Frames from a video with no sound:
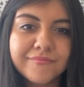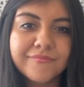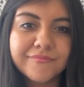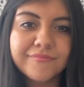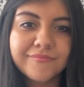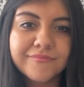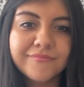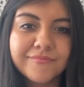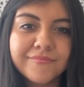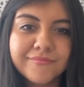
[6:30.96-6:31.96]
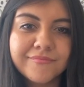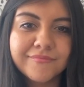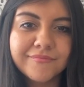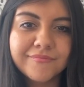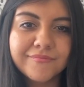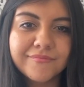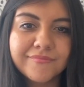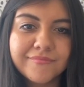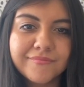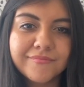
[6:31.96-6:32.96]

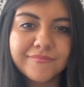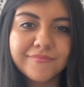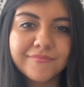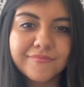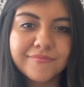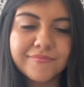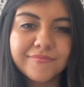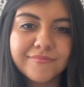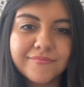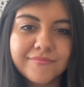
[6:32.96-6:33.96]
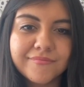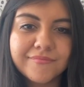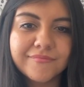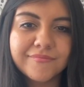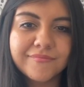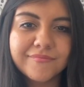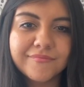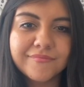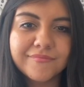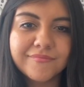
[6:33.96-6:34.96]

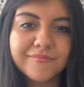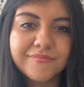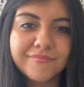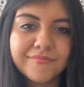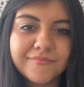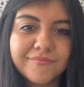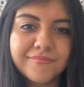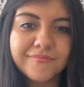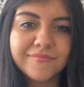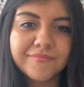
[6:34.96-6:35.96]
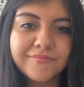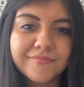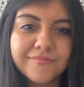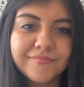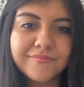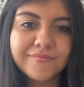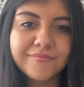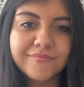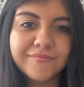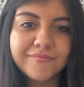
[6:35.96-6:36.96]

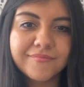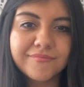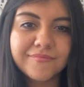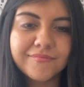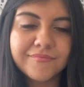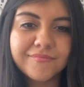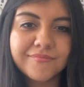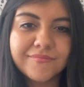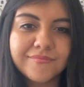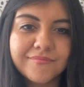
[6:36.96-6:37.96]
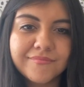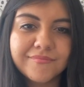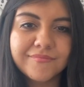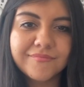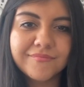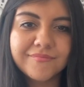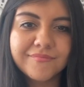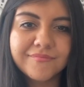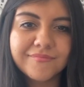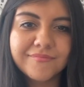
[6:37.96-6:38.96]
[no speech]